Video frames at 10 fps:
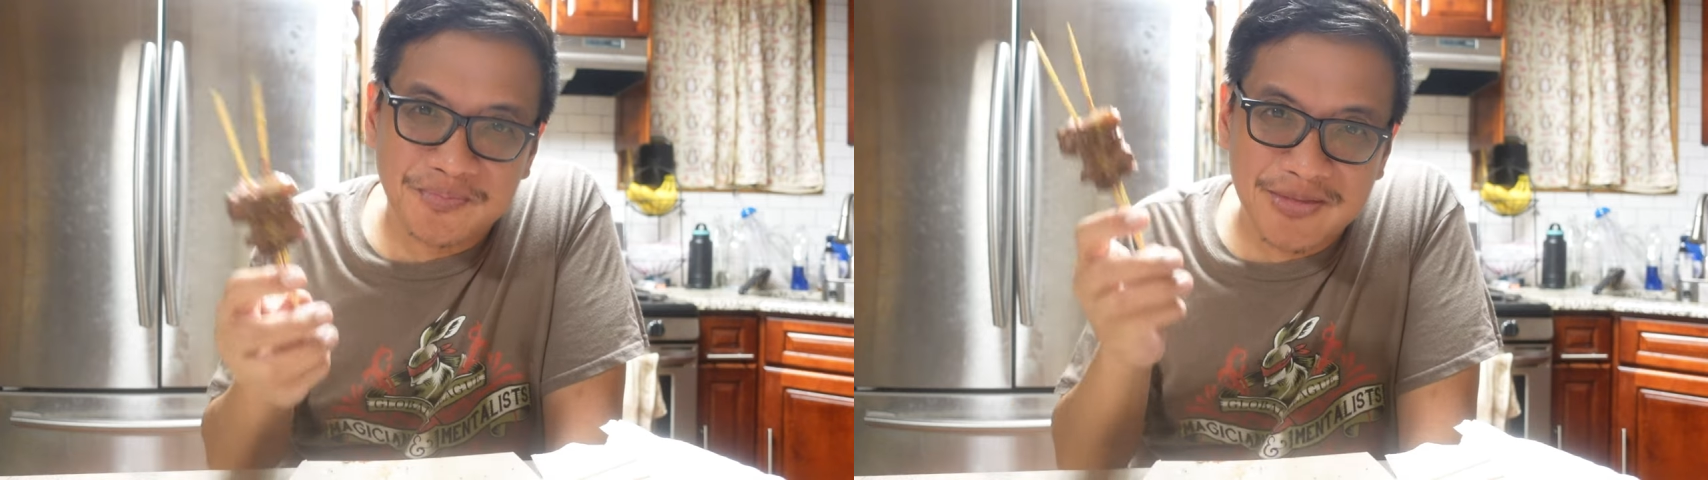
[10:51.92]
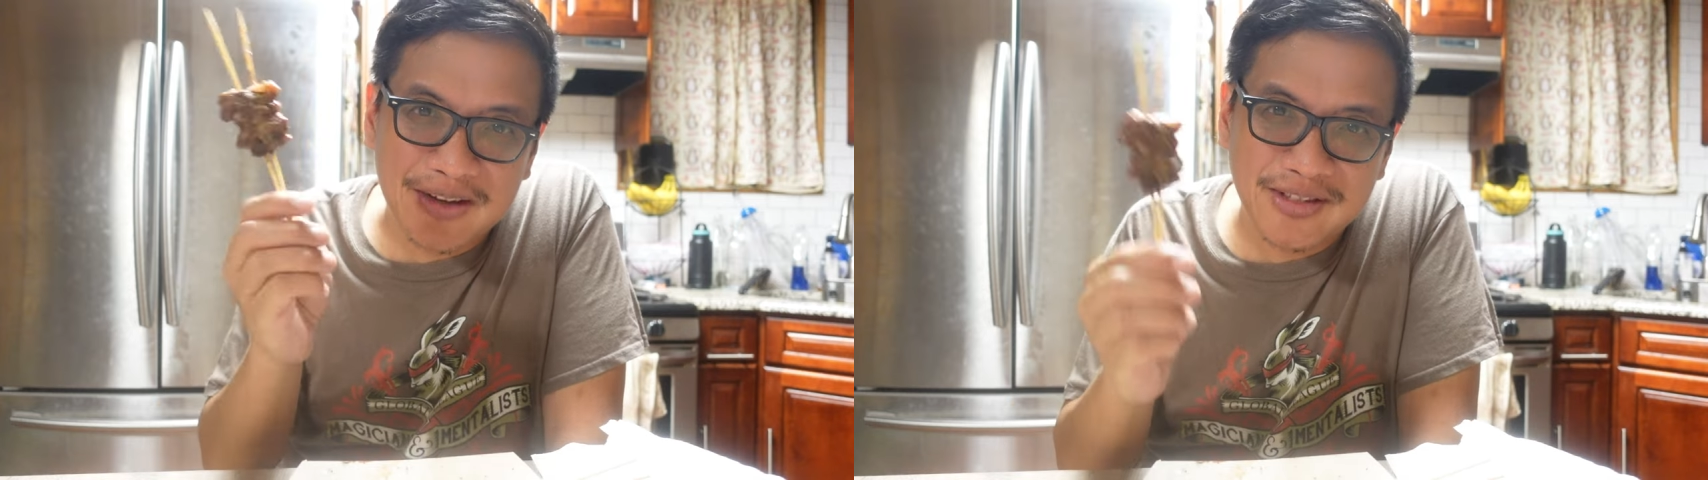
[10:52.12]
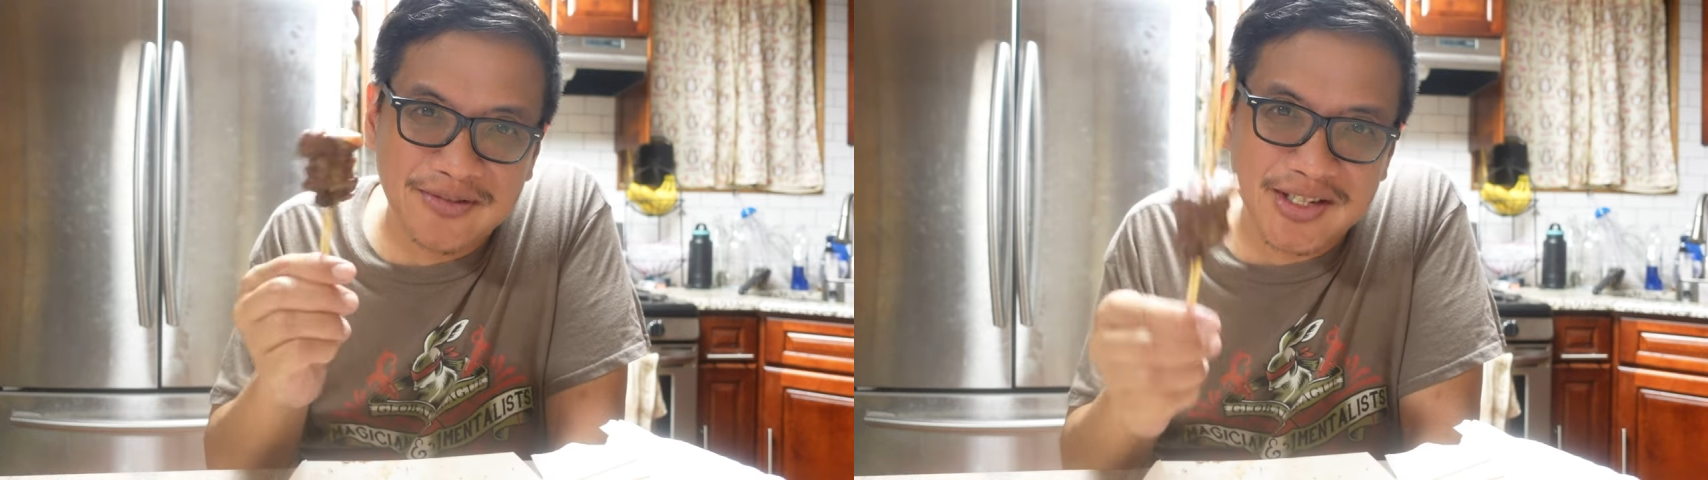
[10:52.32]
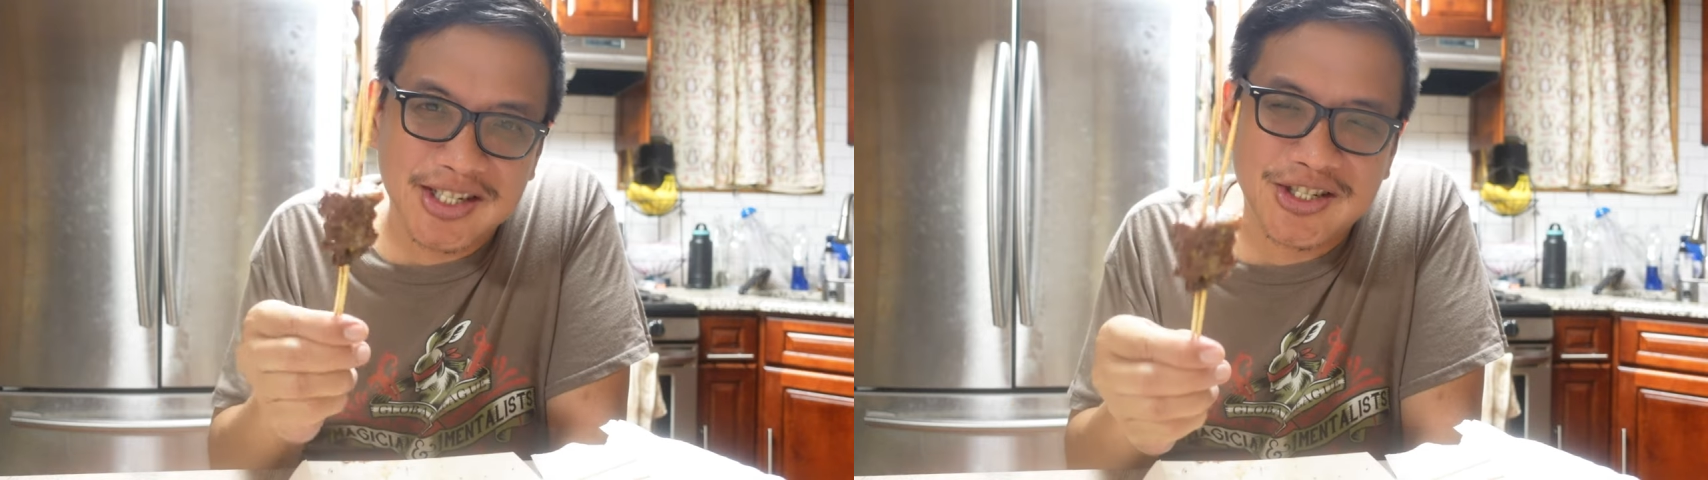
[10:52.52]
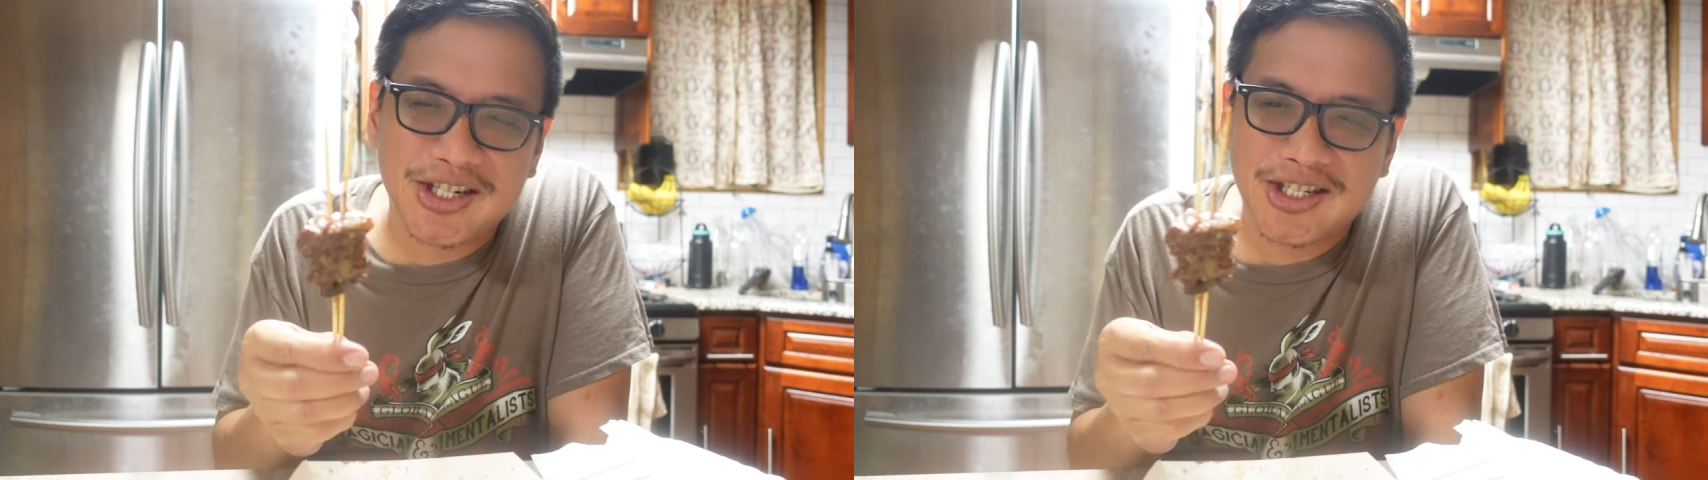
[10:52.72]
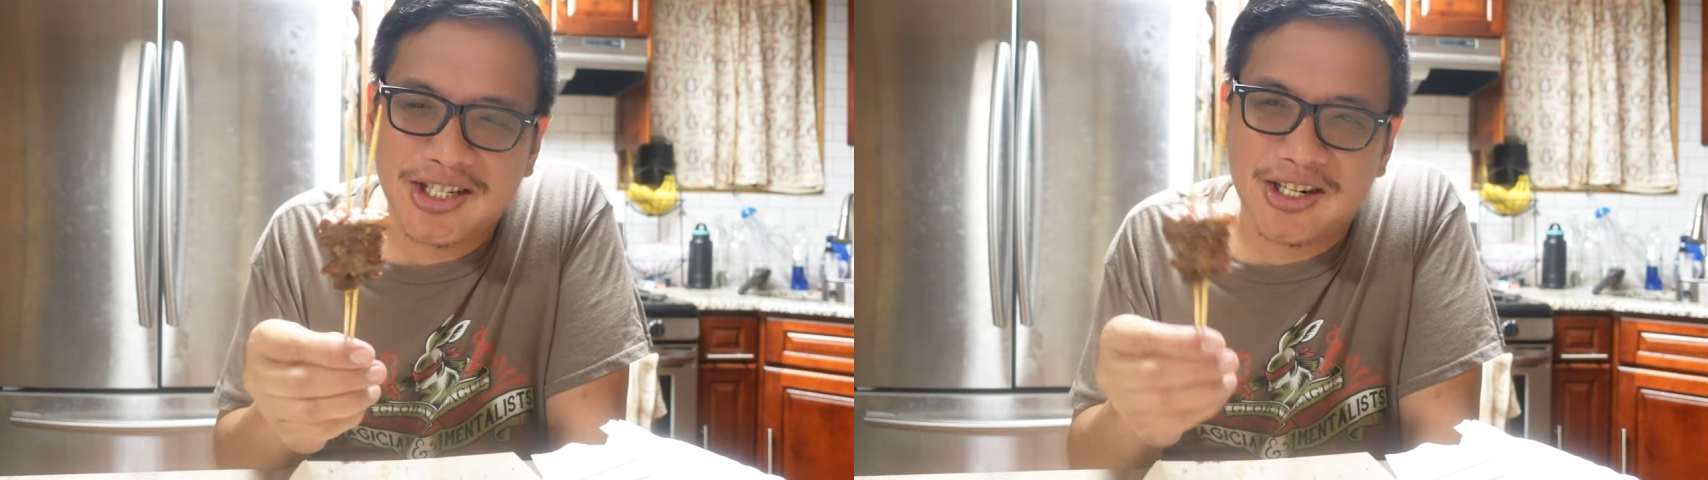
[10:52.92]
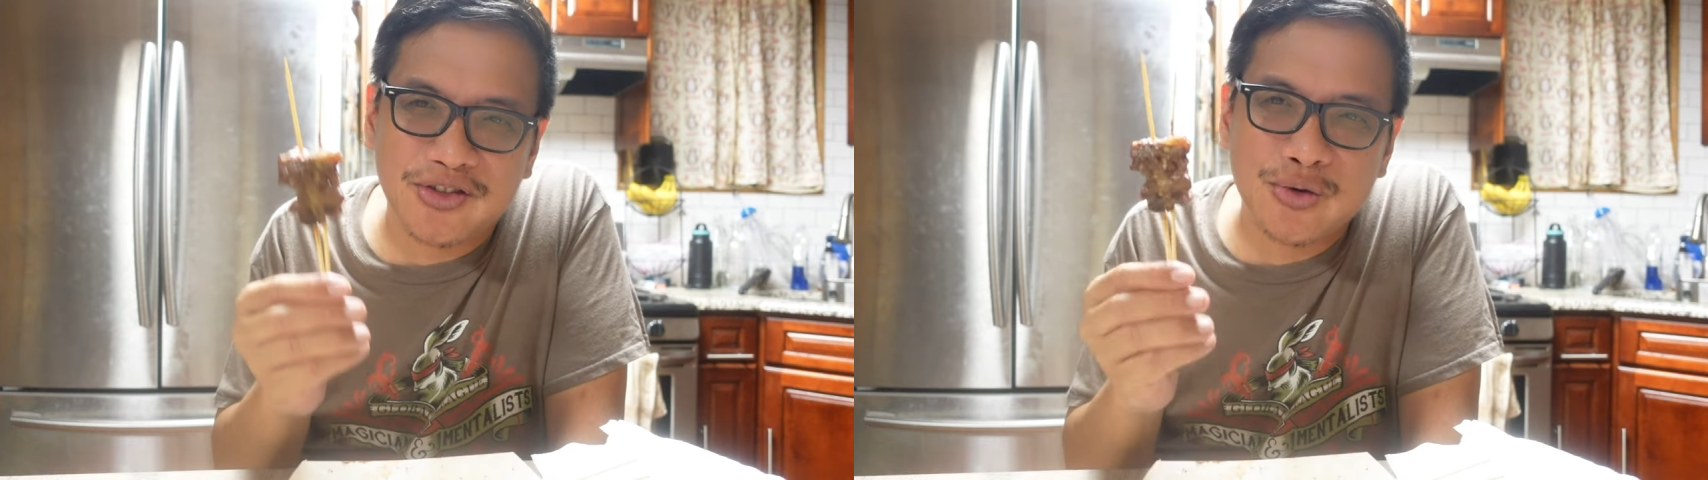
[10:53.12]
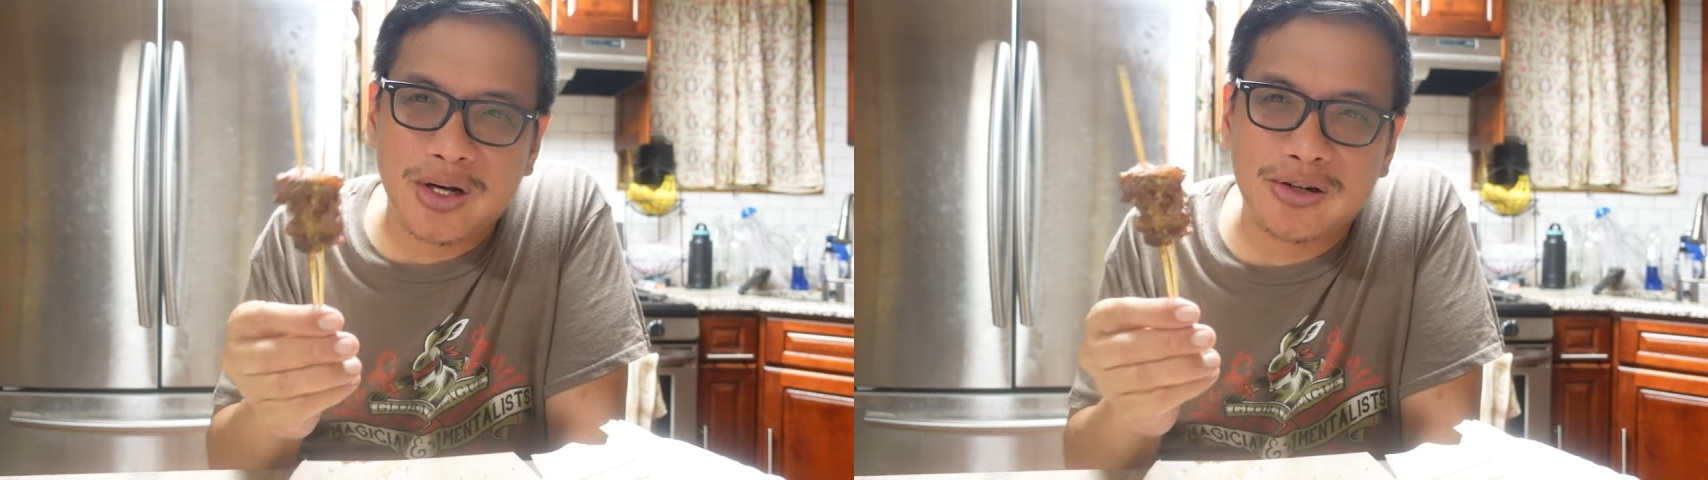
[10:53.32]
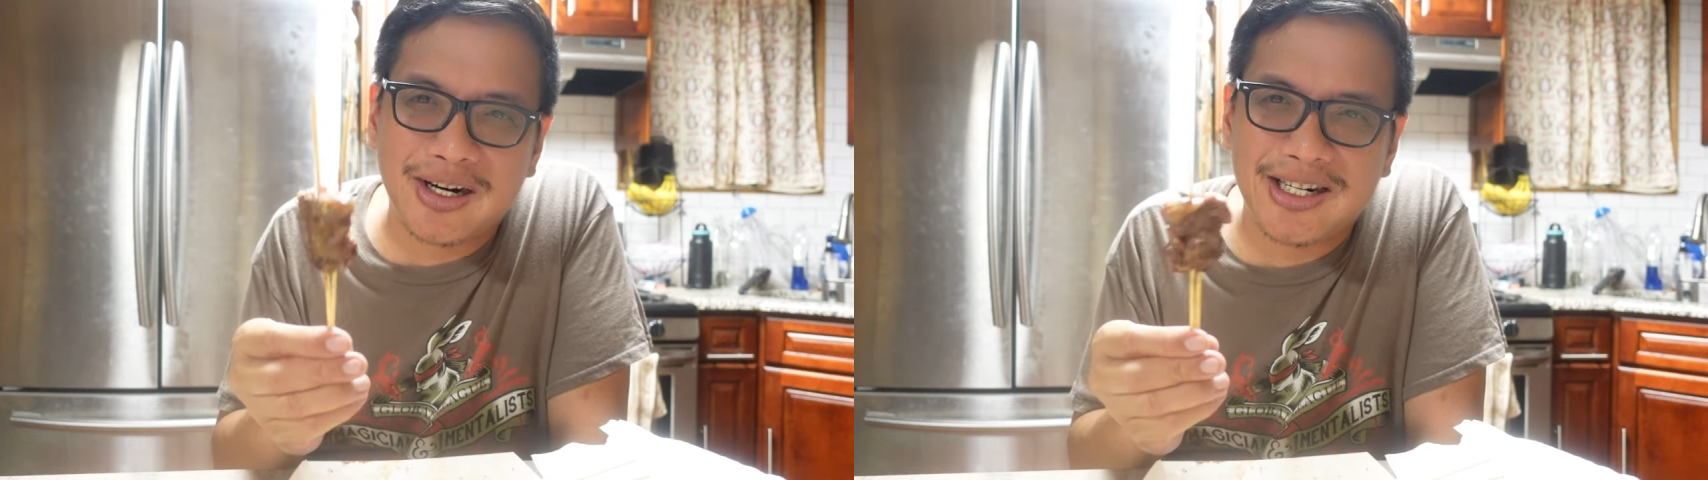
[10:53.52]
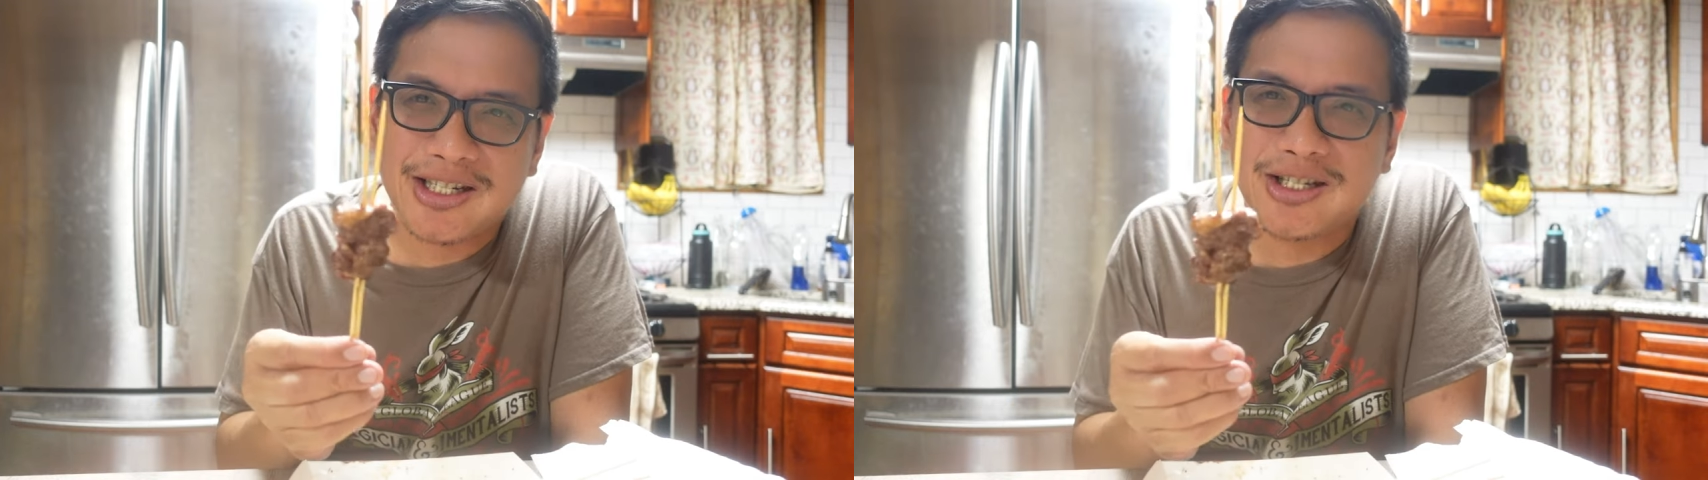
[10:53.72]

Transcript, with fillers: definitely visit Justin if you want to try this